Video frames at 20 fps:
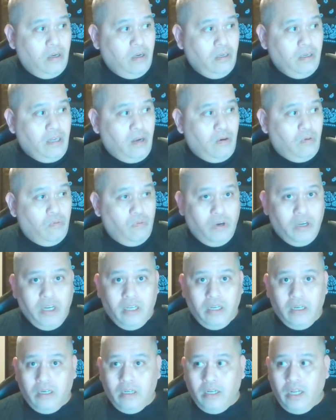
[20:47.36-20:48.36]

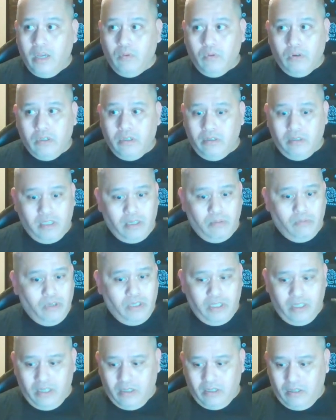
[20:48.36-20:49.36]
running thing where
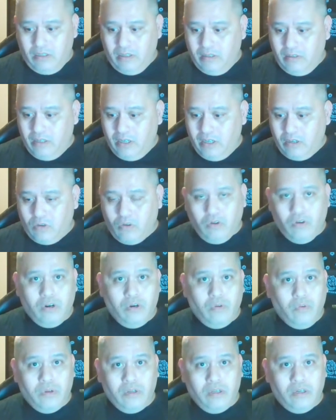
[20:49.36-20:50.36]
someone's in the
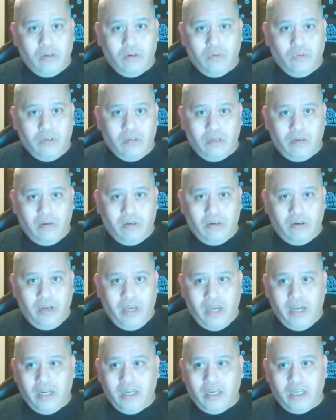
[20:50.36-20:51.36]
corner, you know, their
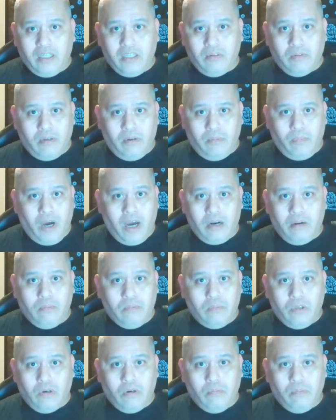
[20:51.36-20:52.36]
head against the bottom
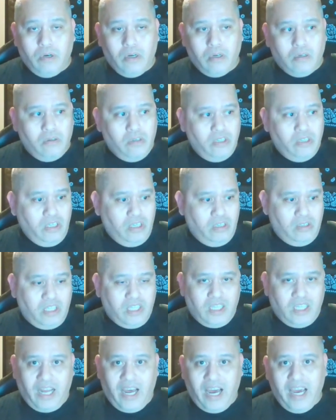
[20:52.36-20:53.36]
turnbuckle, and she
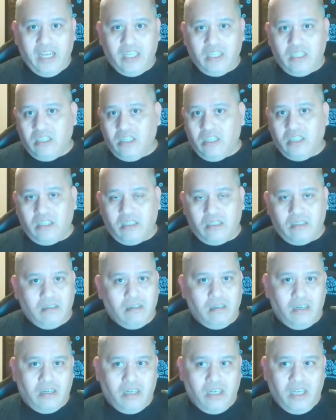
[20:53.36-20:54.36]
slides and does a
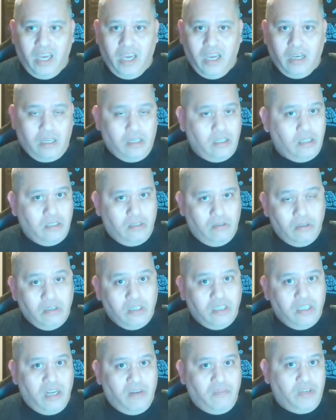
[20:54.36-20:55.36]
kick and
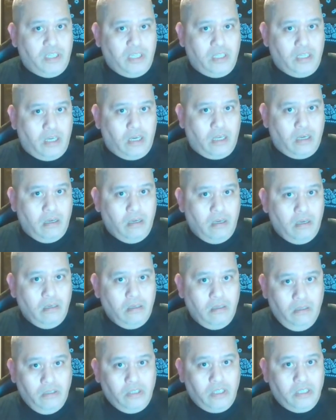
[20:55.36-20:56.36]
looks devastating.
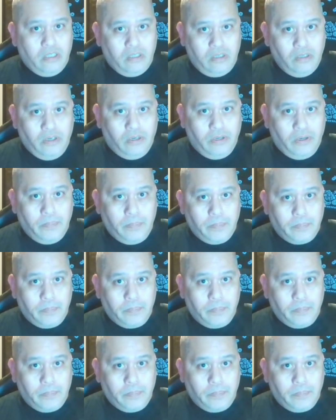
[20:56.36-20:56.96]
Looks good.